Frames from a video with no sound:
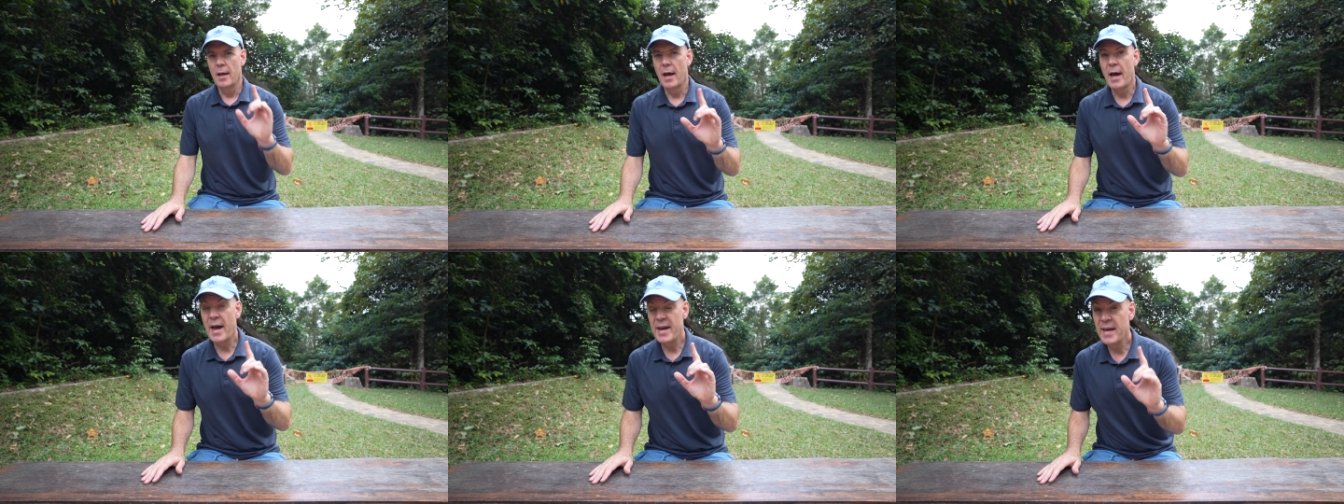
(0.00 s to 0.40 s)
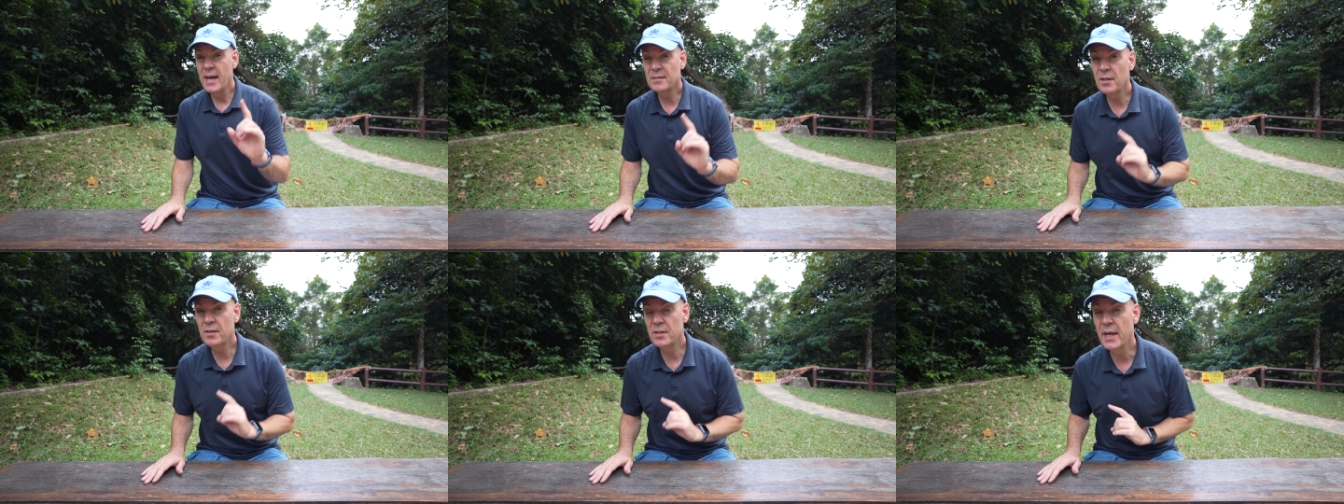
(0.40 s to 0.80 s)
I
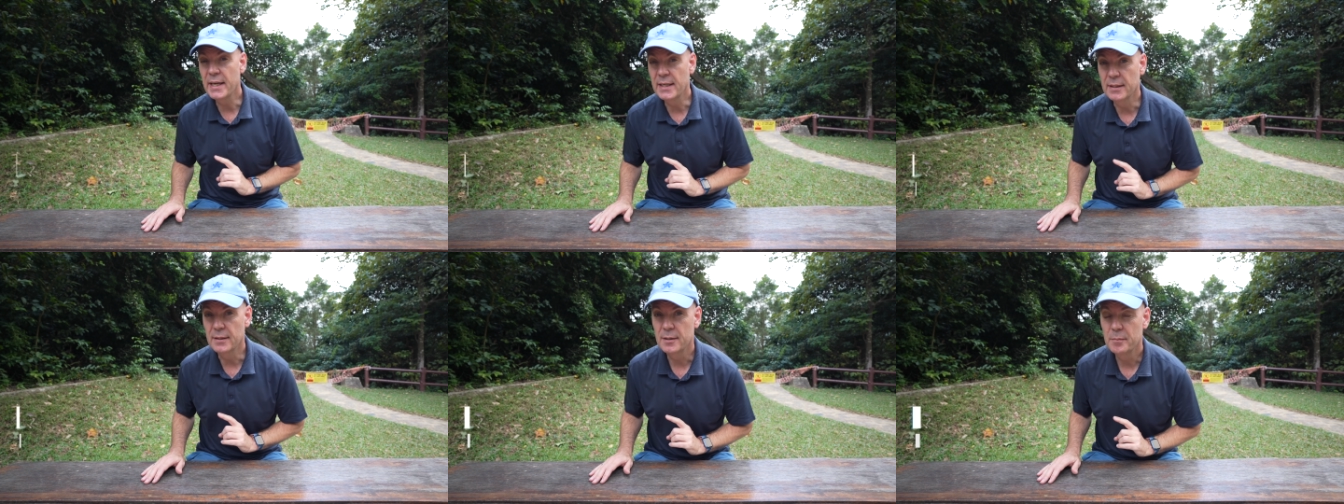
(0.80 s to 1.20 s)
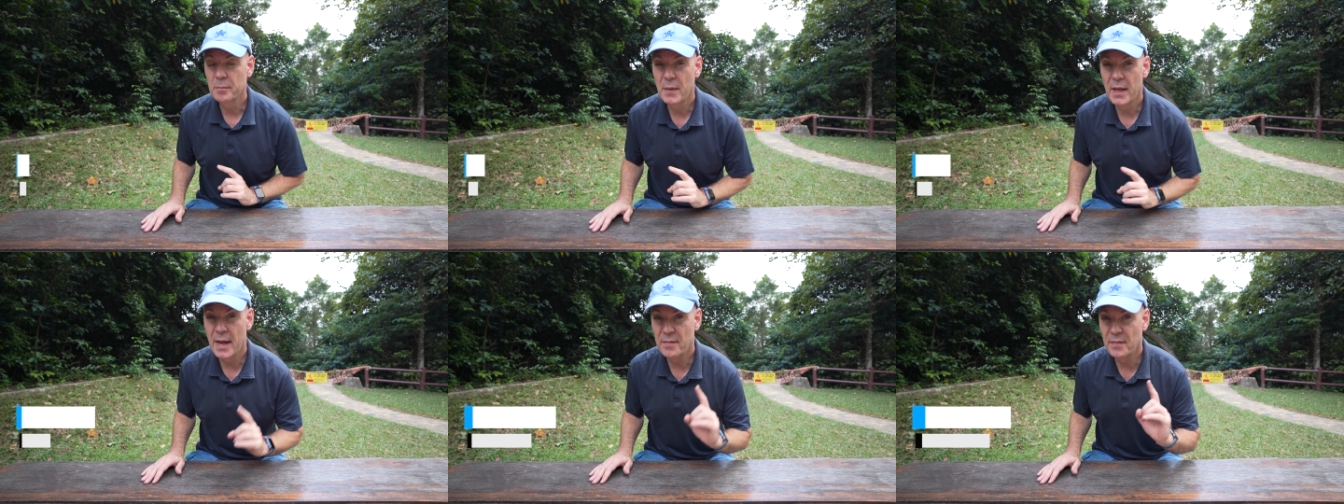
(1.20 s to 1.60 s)
hesitated
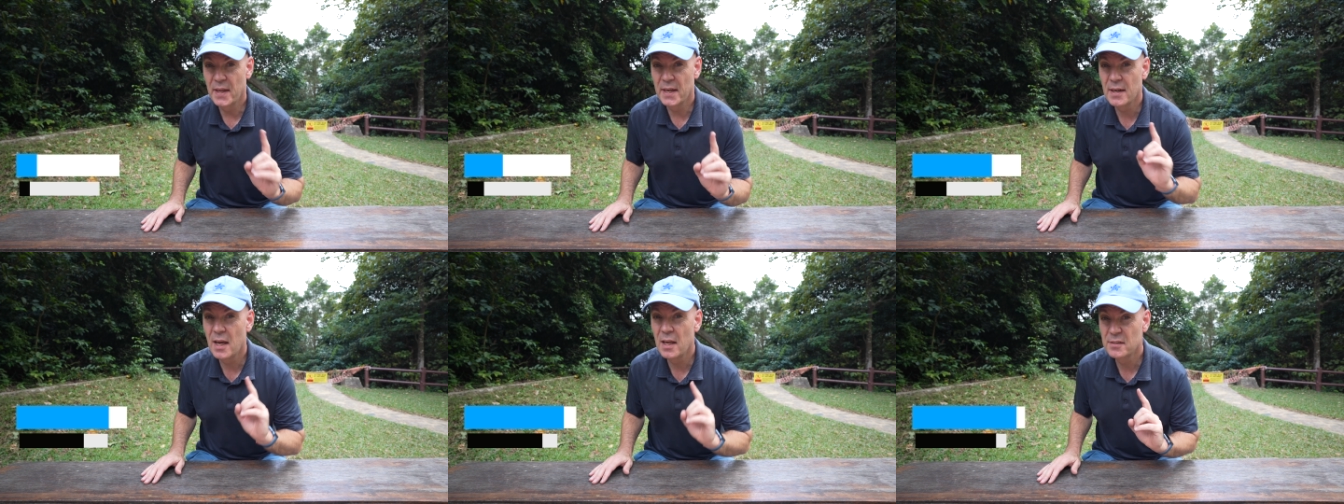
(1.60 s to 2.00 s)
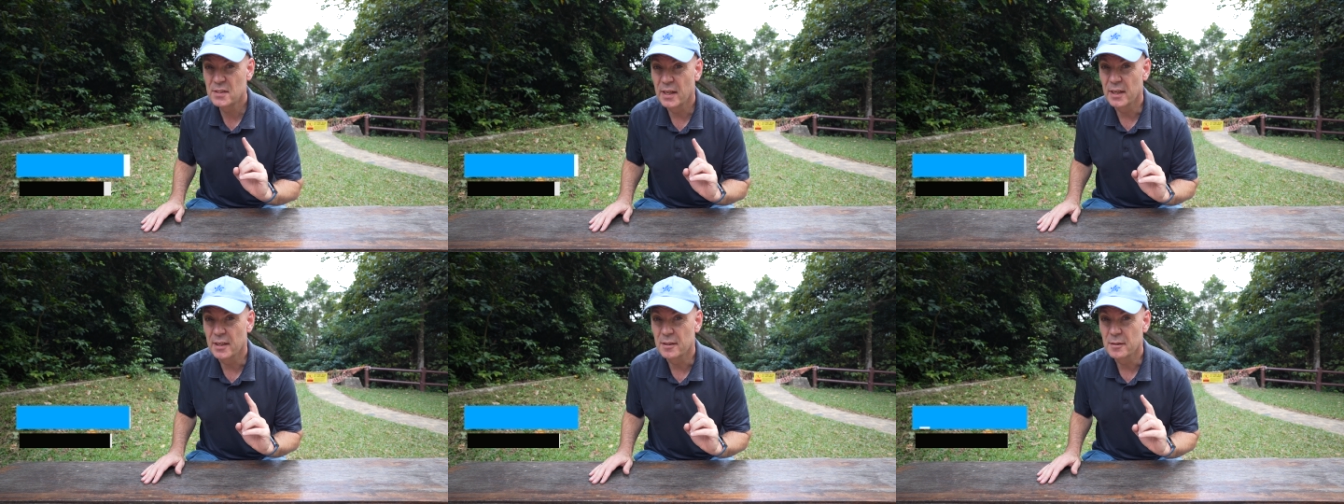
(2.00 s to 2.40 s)
and then I
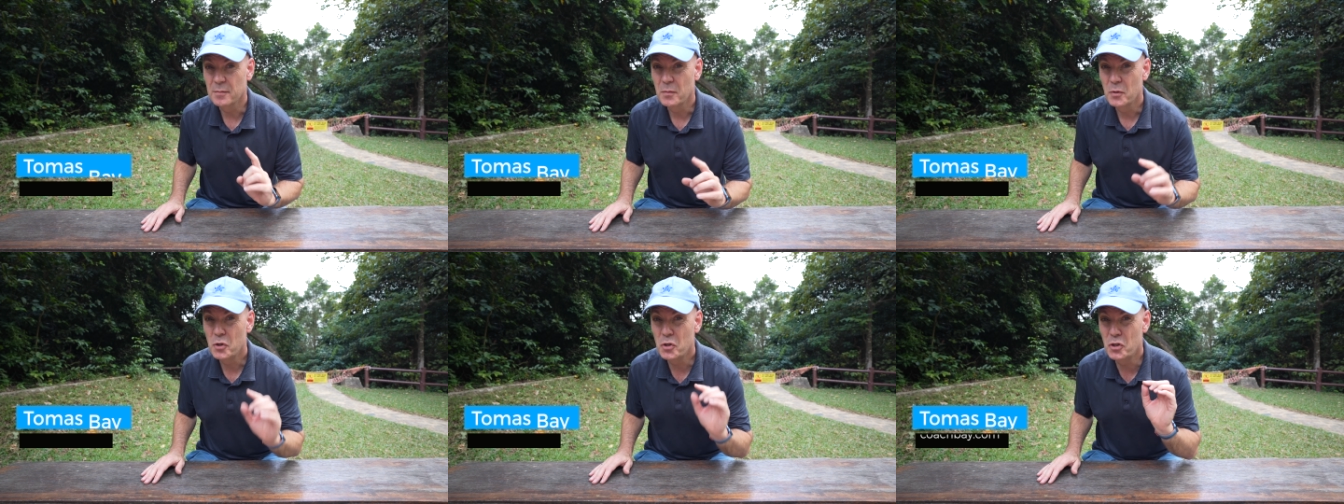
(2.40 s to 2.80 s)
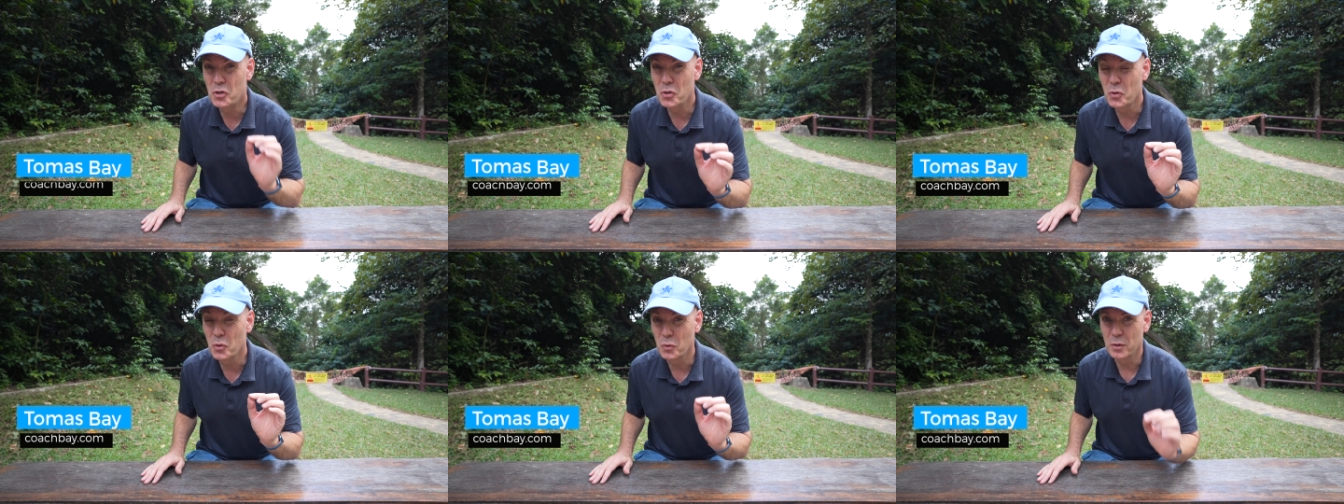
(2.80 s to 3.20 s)
said,
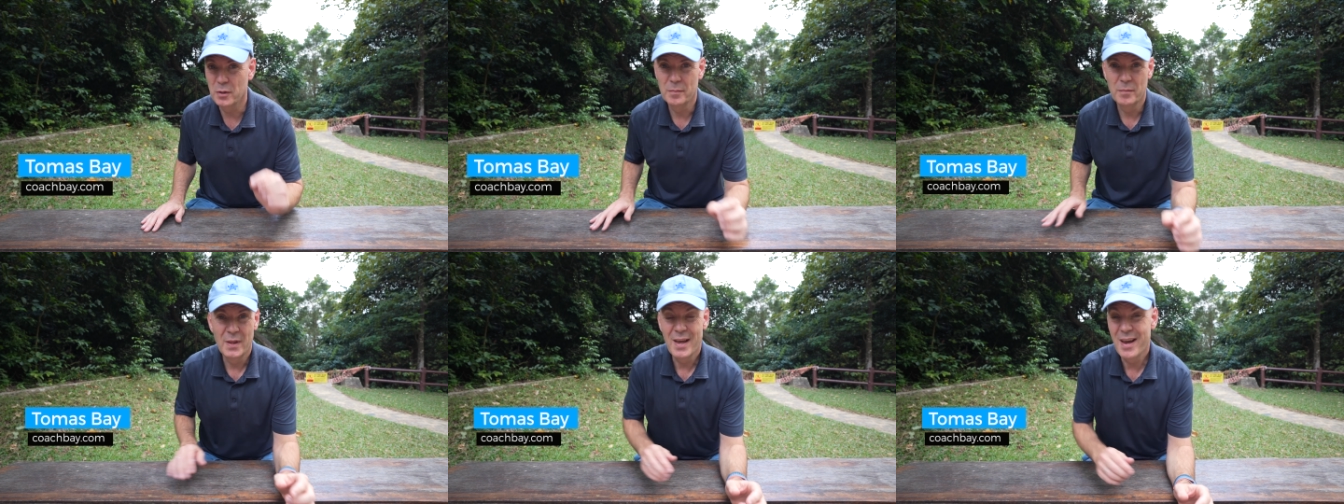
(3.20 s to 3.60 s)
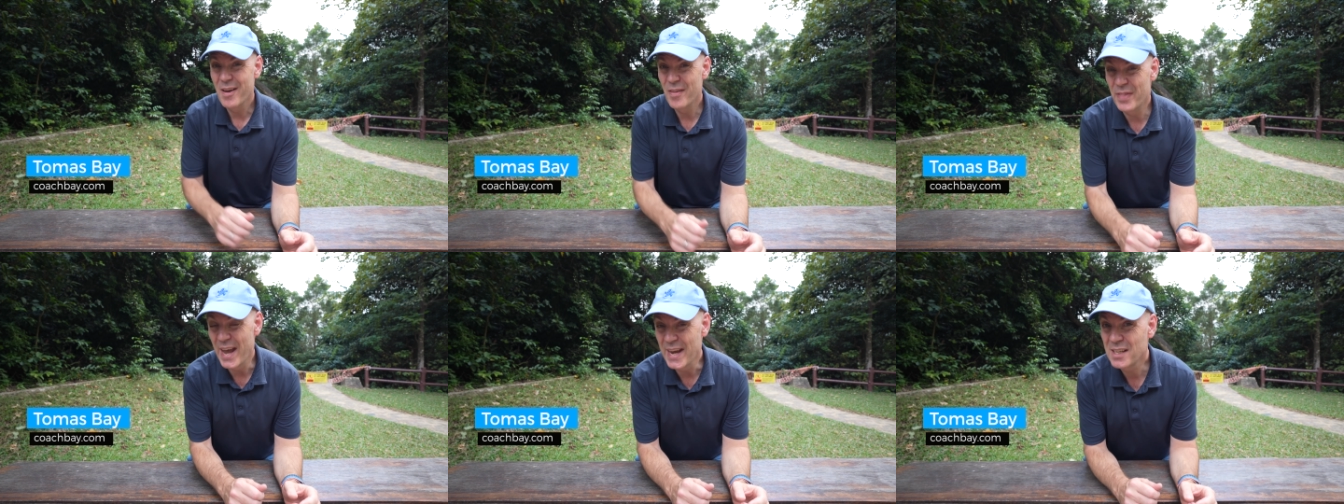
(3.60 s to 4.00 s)
dude,
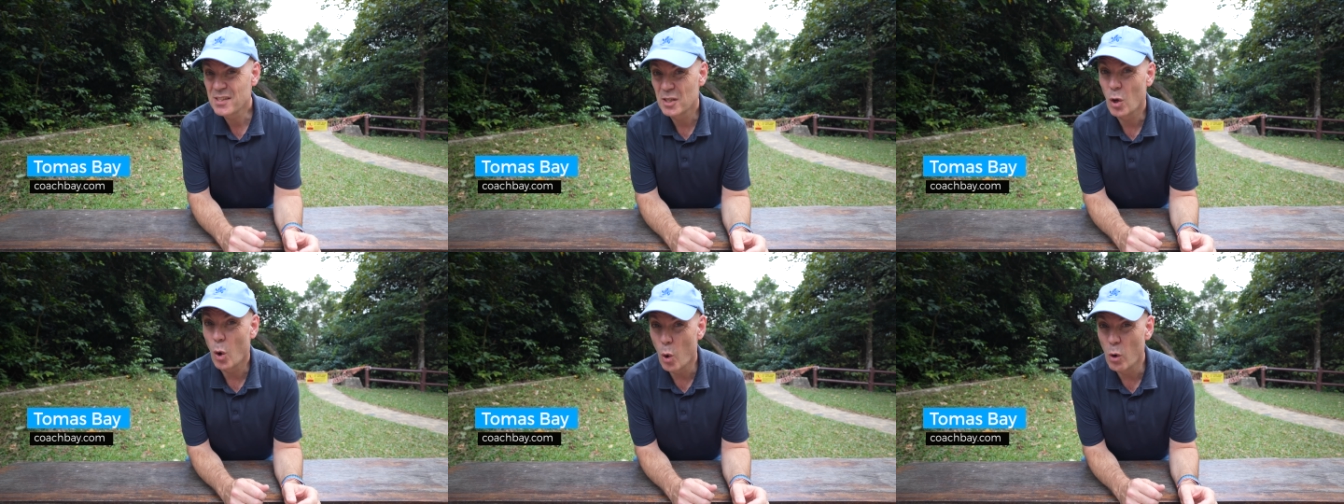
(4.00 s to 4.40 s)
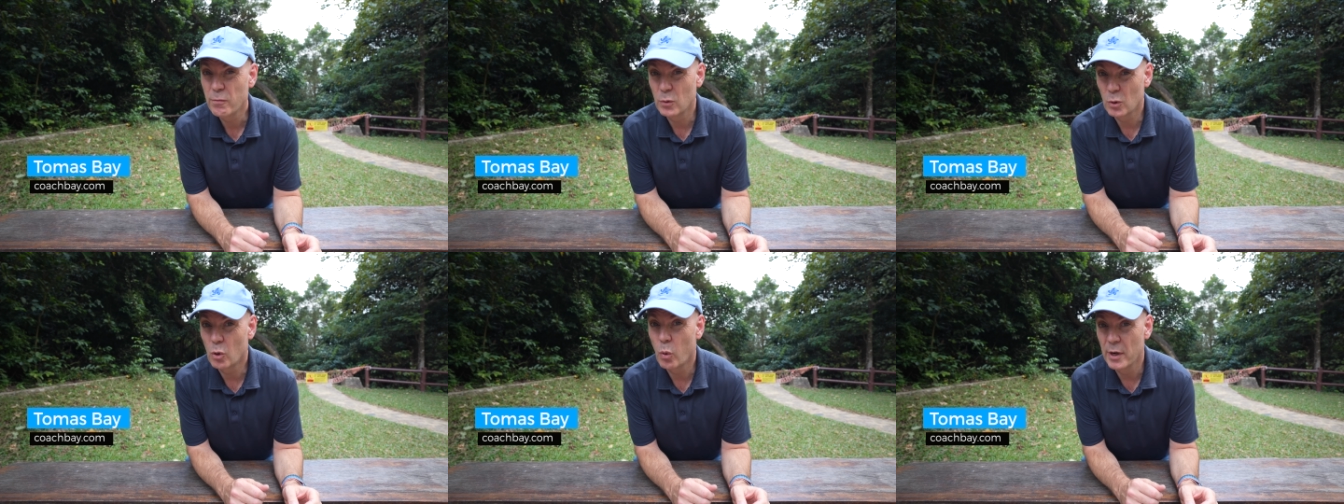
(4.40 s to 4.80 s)
that is an
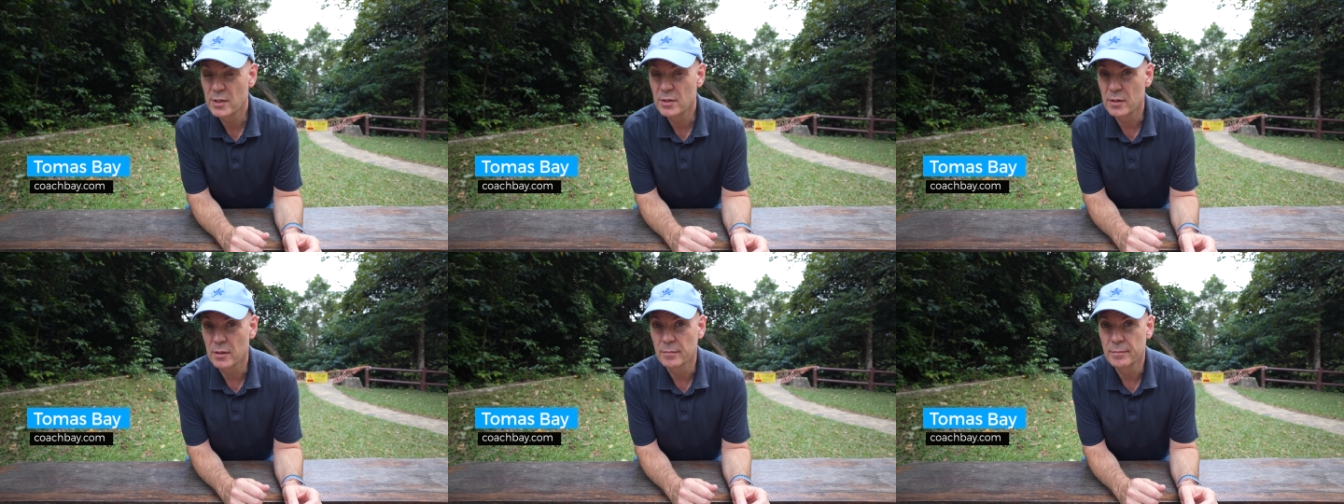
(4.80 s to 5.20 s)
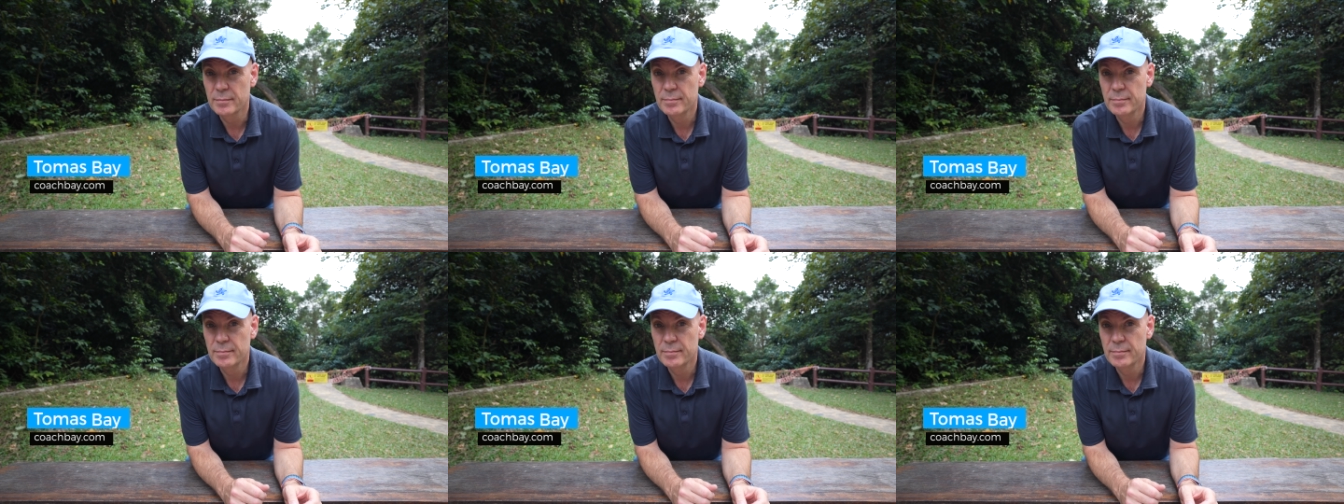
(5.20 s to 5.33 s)
awful question.